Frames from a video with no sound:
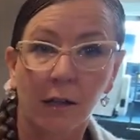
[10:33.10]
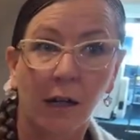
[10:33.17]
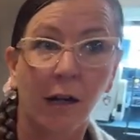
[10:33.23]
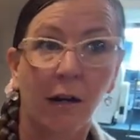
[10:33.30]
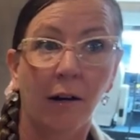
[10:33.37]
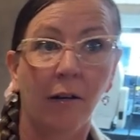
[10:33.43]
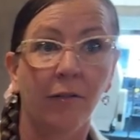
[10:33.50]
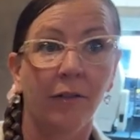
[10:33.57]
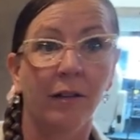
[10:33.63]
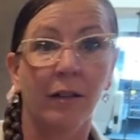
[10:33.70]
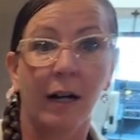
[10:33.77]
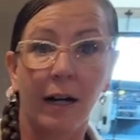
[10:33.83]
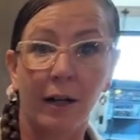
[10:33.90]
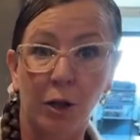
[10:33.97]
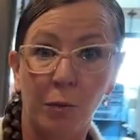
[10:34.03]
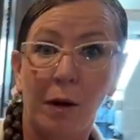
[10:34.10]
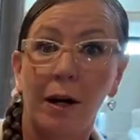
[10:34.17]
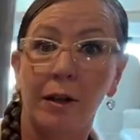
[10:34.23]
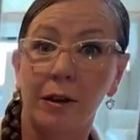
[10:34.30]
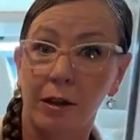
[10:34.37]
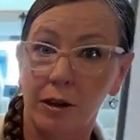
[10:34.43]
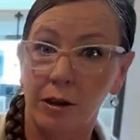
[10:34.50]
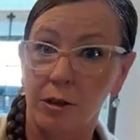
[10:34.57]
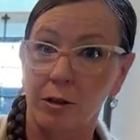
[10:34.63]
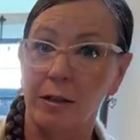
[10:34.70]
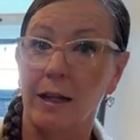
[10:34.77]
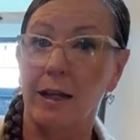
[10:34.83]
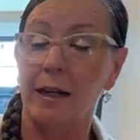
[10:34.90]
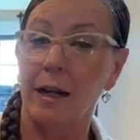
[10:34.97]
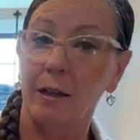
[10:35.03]
of the guy who bought the
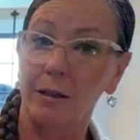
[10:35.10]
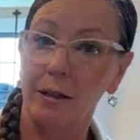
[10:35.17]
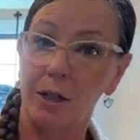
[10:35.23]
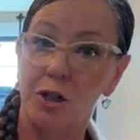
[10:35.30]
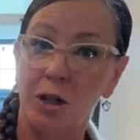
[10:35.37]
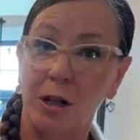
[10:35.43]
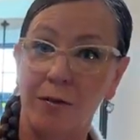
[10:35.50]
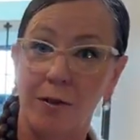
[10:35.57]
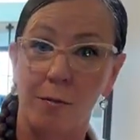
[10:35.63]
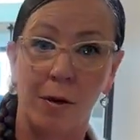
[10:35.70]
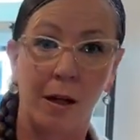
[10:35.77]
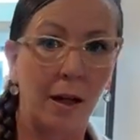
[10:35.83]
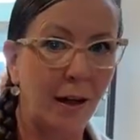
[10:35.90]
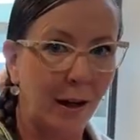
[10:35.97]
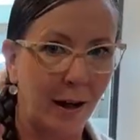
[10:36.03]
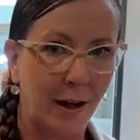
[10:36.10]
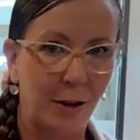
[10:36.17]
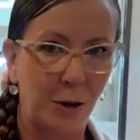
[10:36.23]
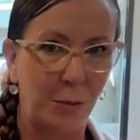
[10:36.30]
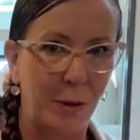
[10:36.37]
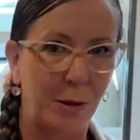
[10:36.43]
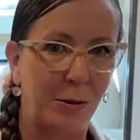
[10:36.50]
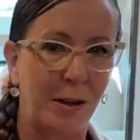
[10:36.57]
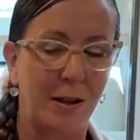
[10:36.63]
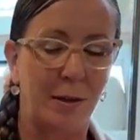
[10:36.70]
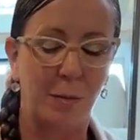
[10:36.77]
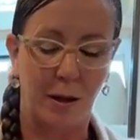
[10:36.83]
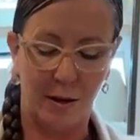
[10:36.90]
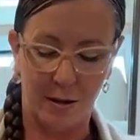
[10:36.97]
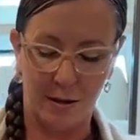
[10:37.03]
38 LDG from me and who bequeathed
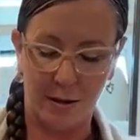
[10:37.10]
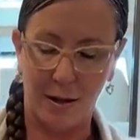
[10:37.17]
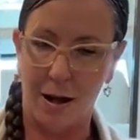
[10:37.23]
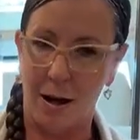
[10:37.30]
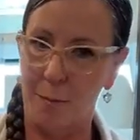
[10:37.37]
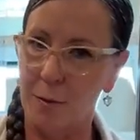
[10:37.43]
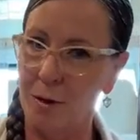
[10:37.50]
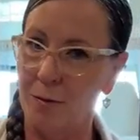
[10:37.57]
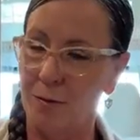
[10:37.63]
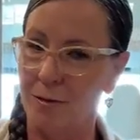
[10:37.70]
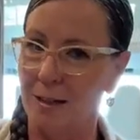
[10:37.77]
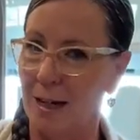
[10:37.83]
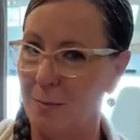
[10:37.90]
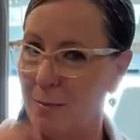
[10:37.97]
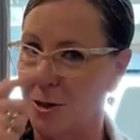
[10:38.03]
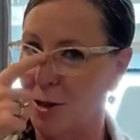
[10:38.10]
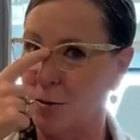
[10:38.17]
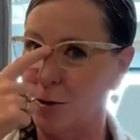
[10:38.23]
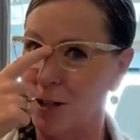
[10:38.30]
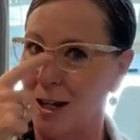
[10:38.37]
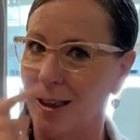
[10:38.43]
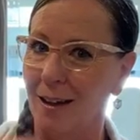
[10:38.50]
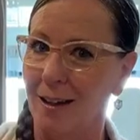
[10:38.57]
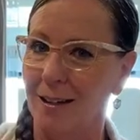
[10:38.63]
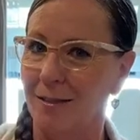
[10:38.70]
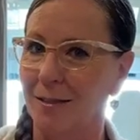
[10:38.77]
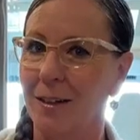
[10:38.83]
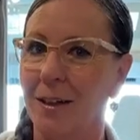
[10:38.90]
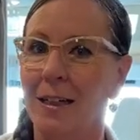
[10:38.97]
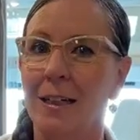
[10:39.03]
me this uh, beautiful tape measure, which I
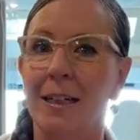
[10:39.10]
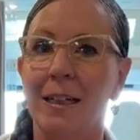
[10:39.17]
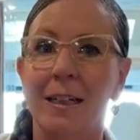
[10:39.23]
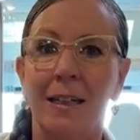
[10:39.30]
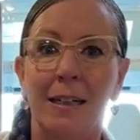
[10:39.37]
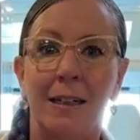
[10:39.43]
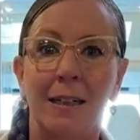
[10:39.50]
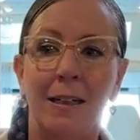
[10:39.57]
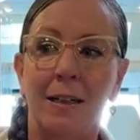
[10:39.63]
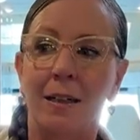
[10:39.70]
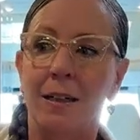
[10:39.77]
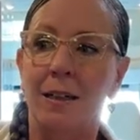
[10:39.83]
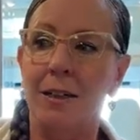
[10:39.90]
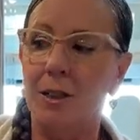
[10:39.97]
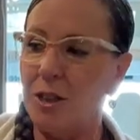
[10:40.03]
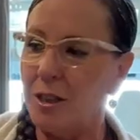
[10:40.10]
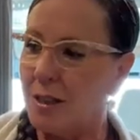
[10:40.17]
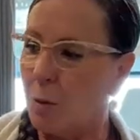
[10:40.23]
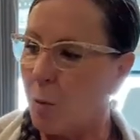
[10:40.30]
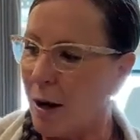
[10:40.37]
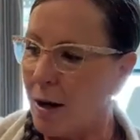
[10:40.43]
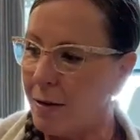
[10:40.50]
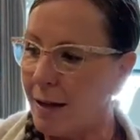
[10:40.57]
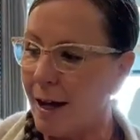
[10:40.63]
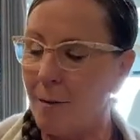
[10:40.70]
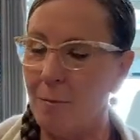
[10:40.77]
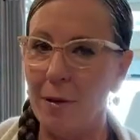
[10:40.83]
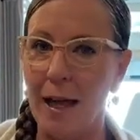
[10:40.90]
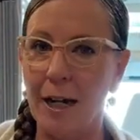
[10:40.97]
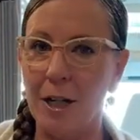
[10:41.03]
love. She said, "Why don't they
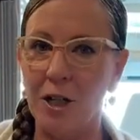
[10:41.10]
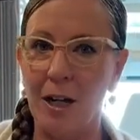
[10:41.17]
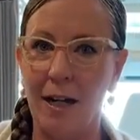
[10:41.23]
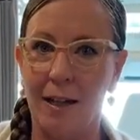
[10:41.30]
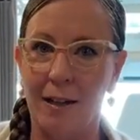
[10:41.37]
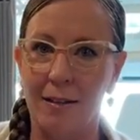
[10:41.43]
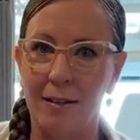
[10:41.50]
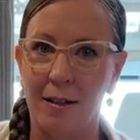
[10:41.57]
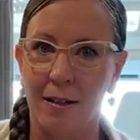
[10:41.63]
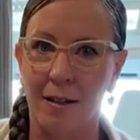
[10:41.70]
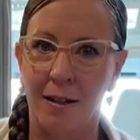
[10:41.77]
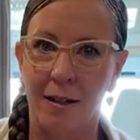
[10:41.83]
have black shades?"